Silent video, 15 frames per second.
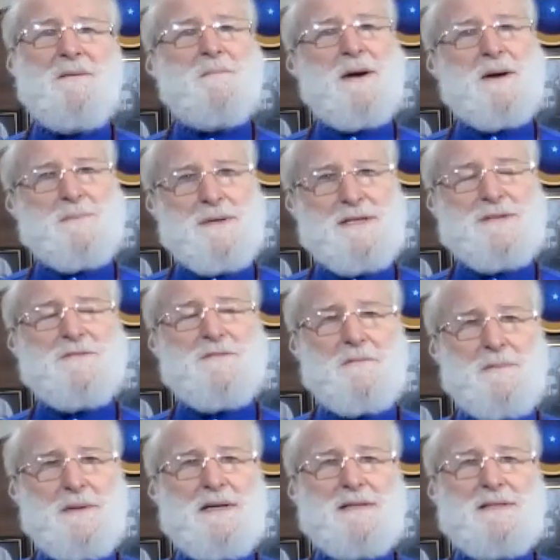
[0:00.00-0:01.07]
by peaceful
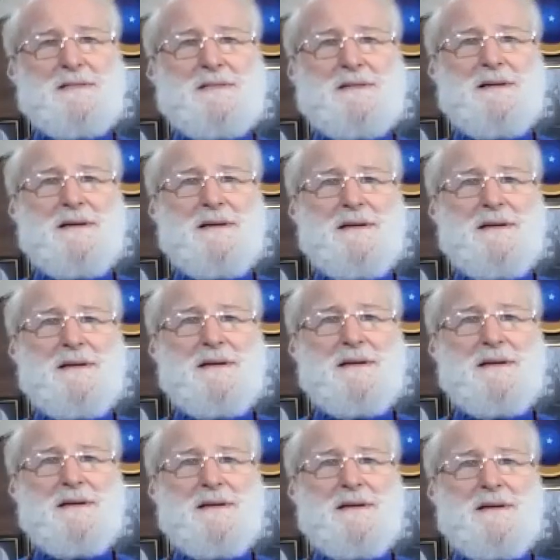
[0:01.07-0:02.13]
means.
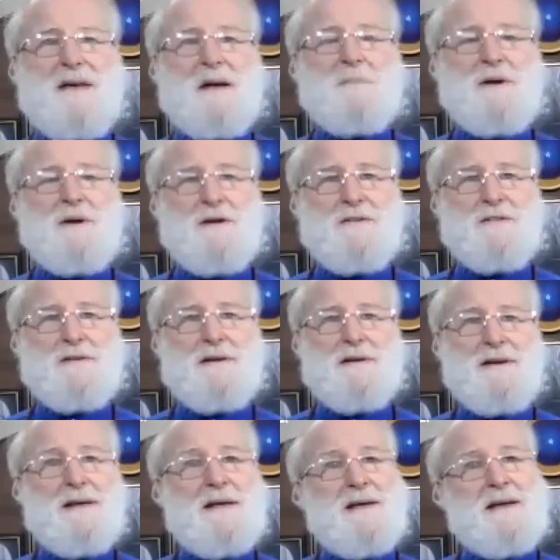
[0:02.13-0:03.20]
And that
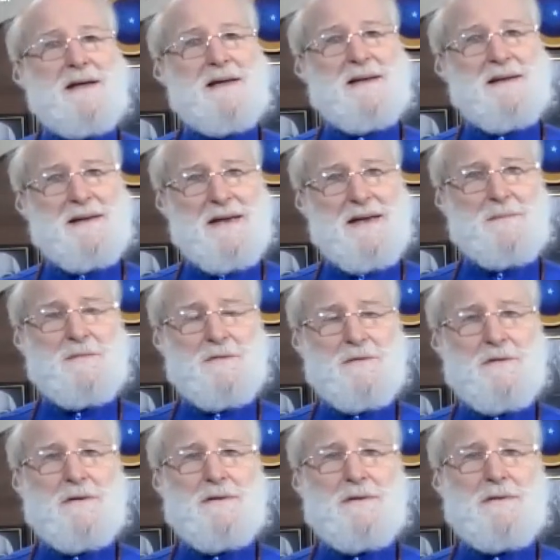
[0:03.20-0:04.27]
prediction came
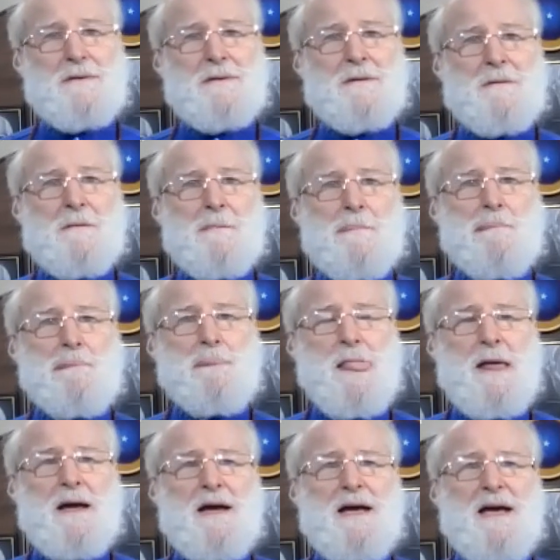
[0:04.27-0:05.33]
true.
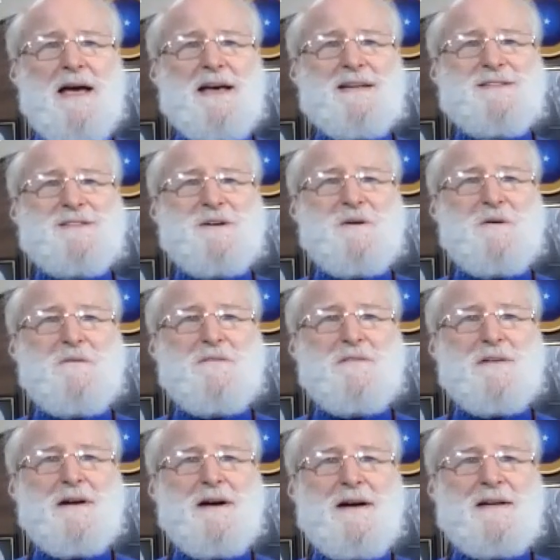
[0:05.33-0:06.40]
And so
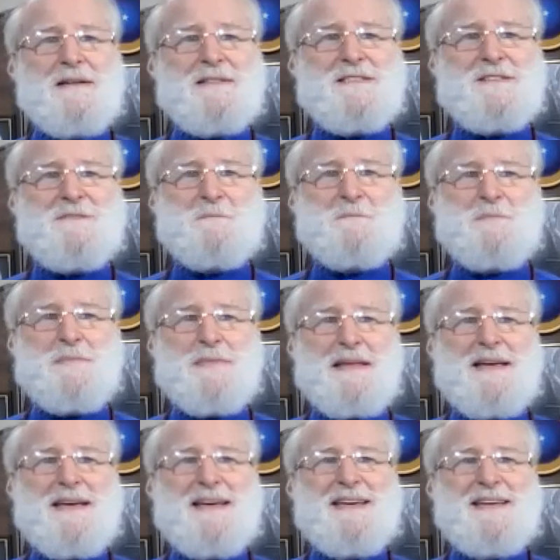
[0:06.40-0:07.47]
for us,
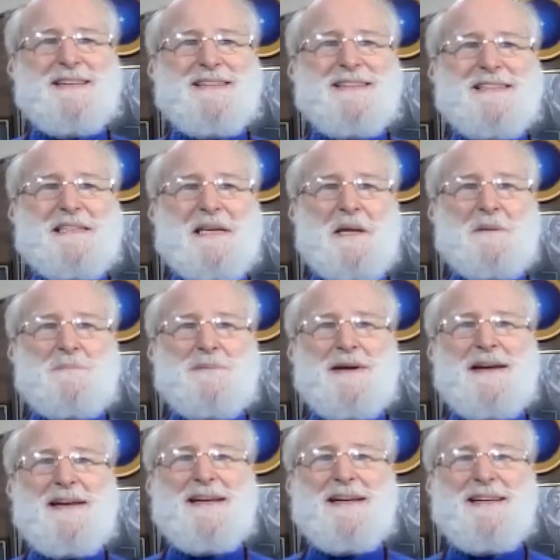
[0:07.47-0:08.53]
in
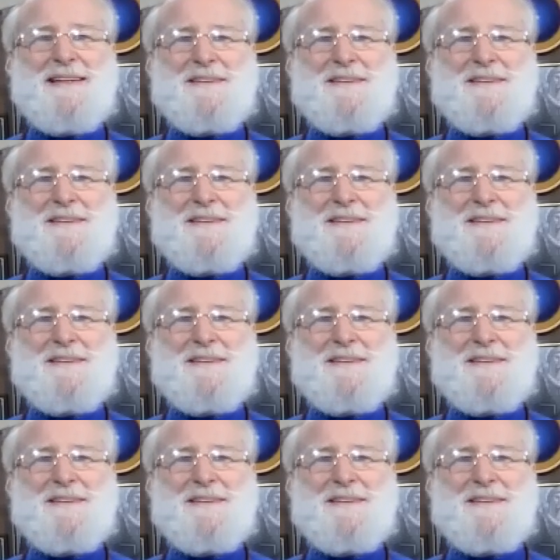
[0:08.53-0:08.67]
celebrating